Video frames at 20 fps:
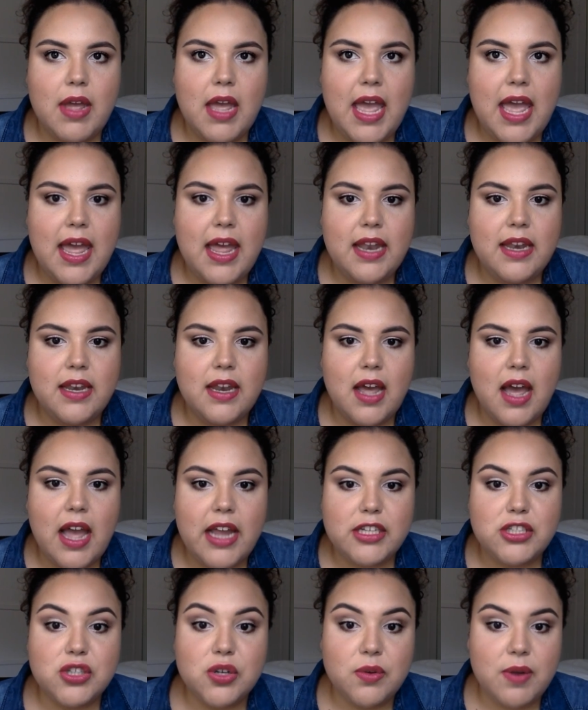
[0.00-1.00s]
and
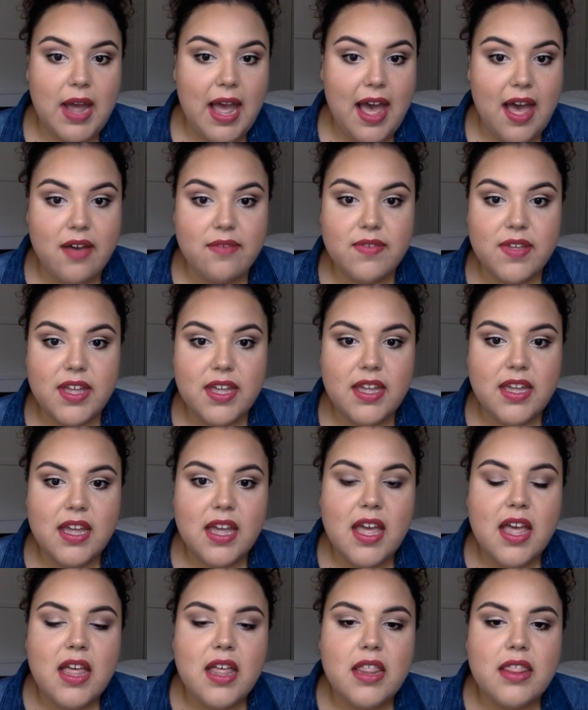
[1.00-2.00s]
I don't have it,
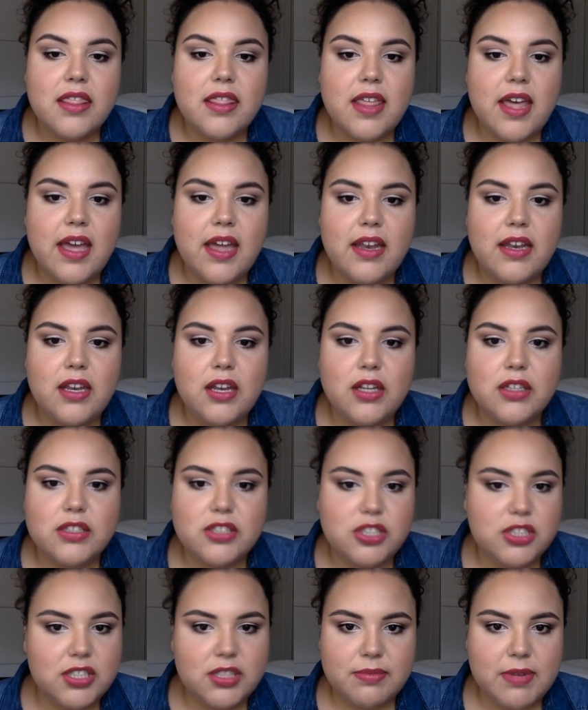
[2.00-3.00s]
then
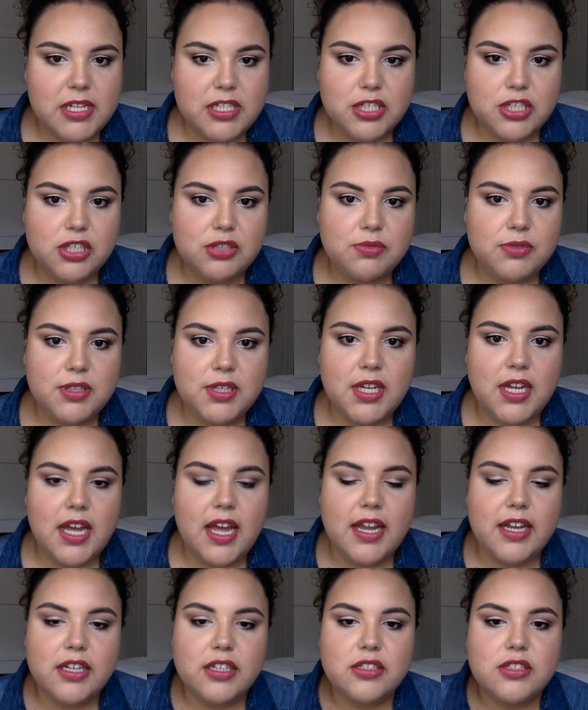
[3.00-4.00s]
just message me.
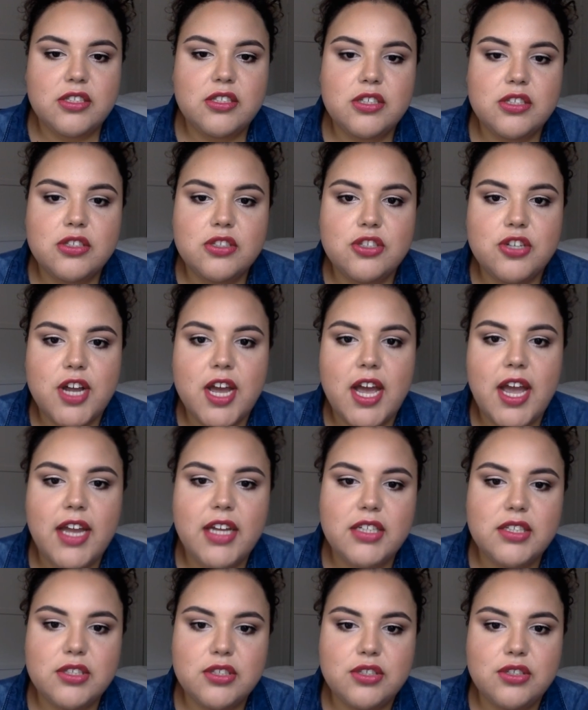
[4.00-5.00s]
I can still
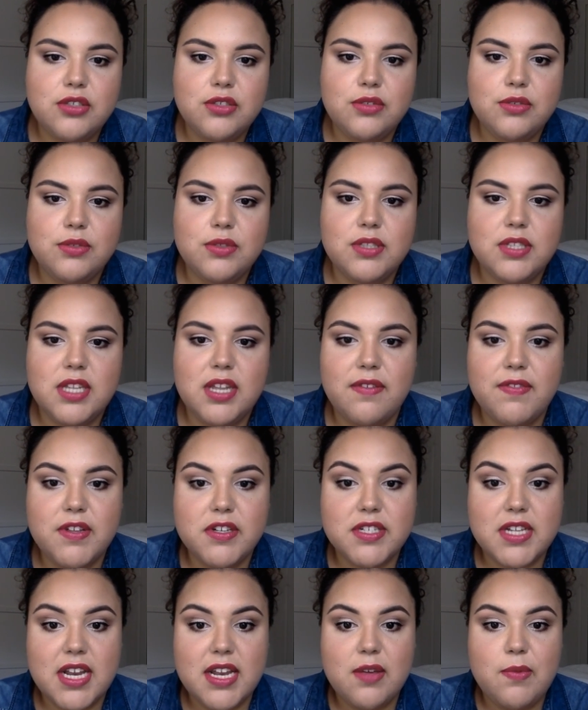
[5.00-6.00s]
try to see if
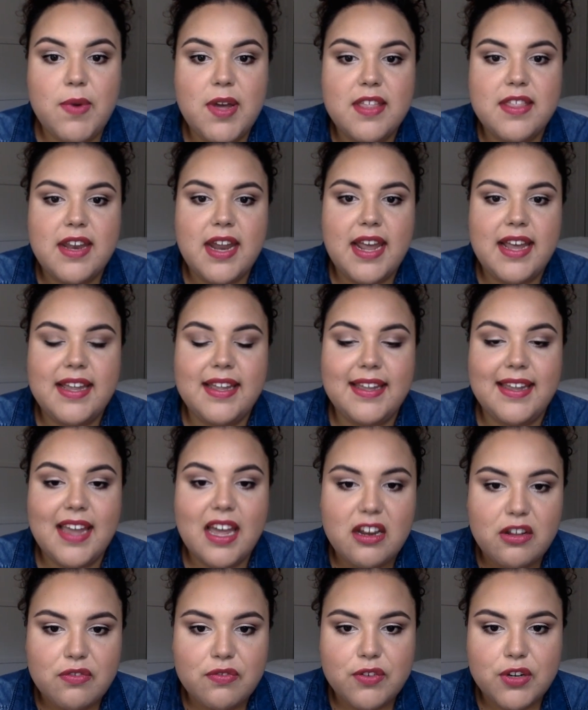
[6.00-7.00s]
there's any way that I can
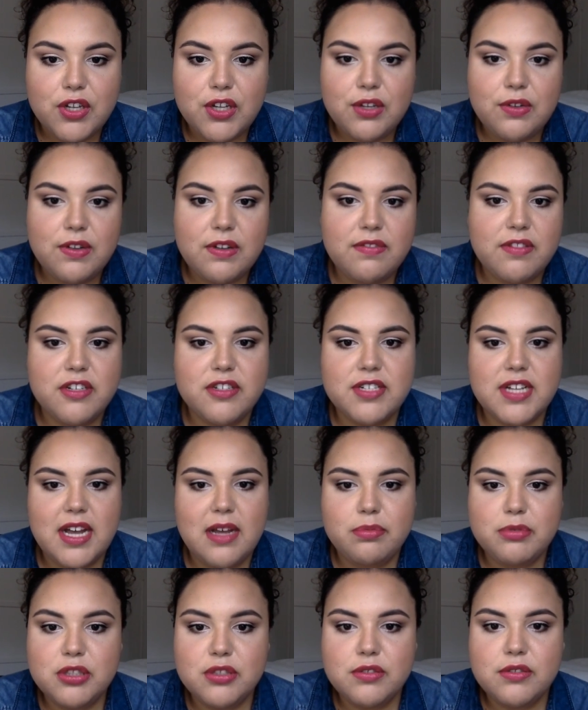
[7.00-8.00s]
get it for you. If there's
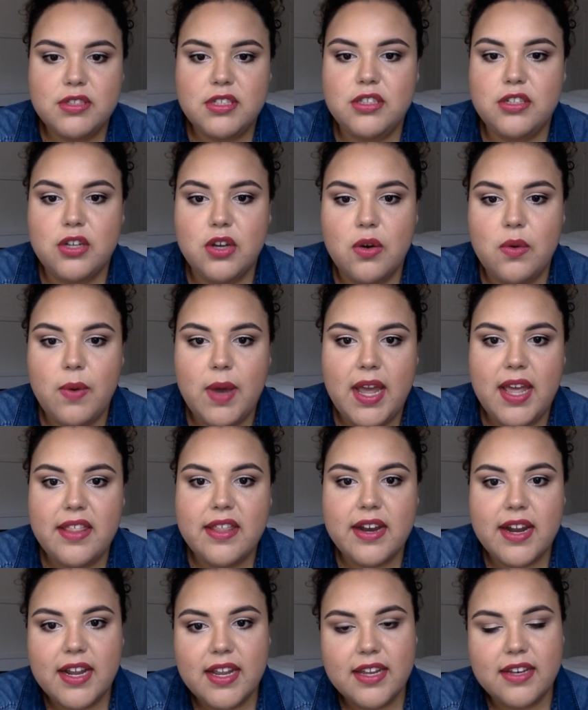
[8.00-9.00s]
absolutely no way
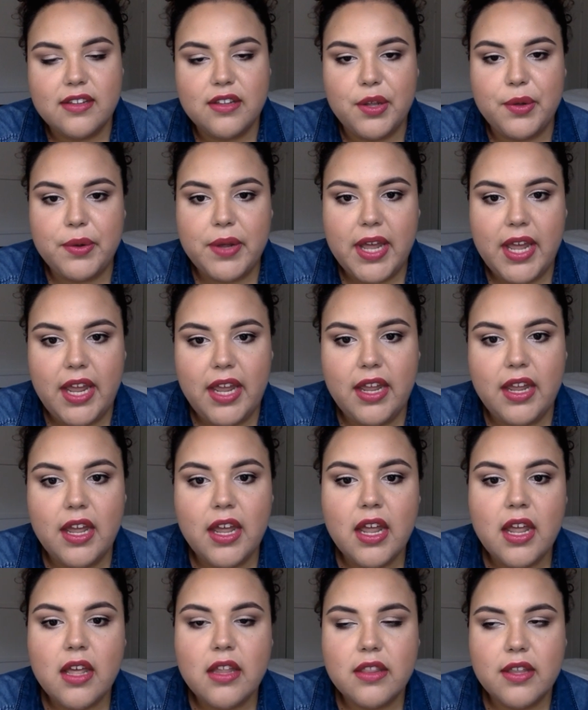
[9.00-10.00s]
that I can locate
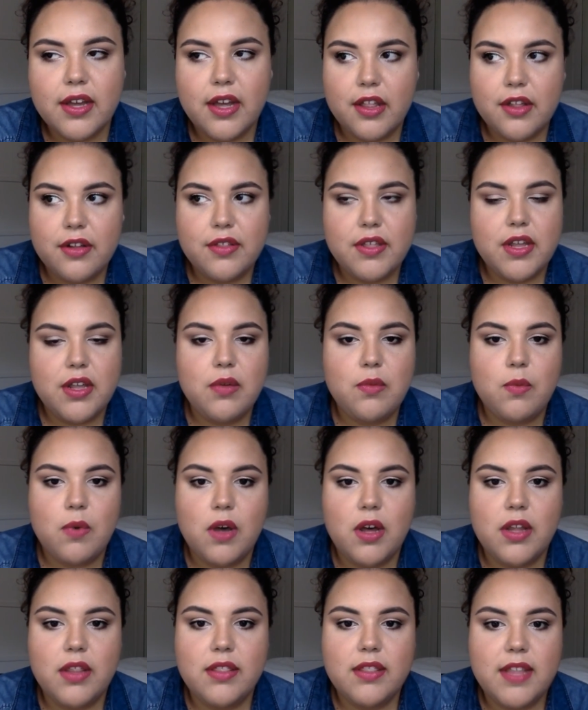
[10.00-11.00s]
the color that you
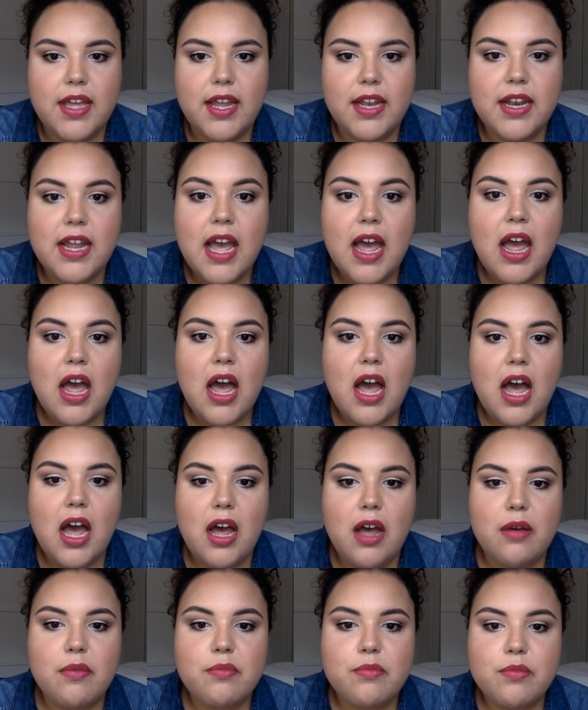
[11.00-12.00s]
want, then
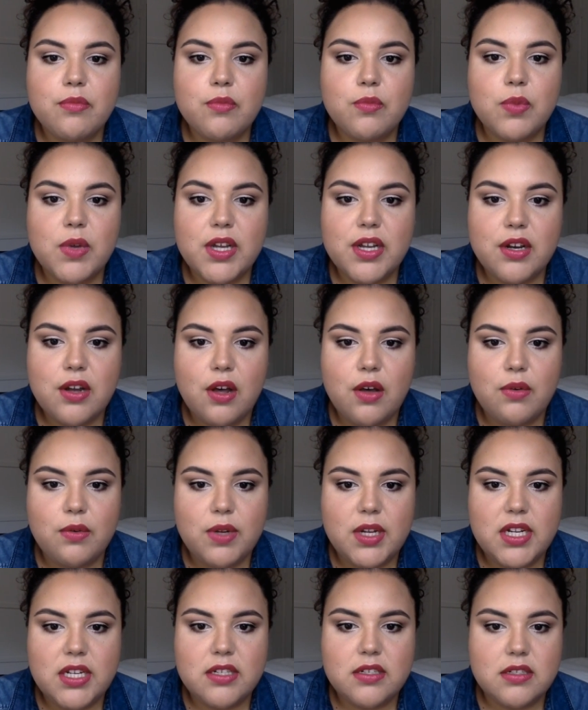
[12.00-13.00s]
we can
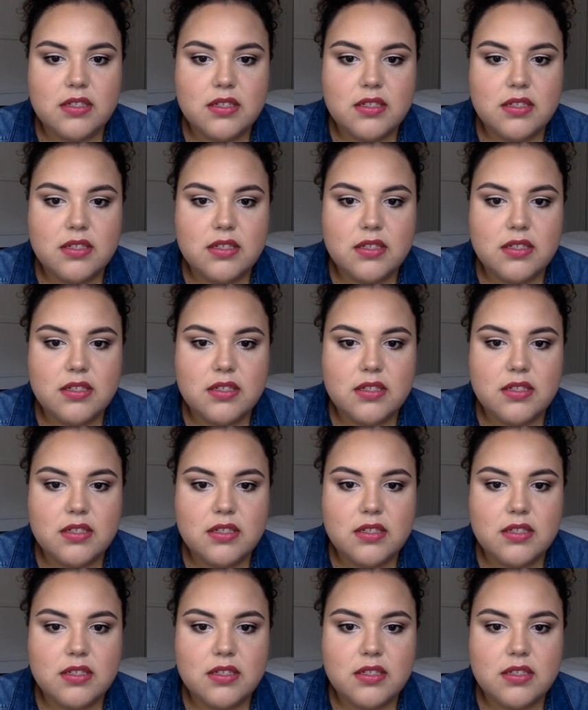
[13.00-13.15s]
always,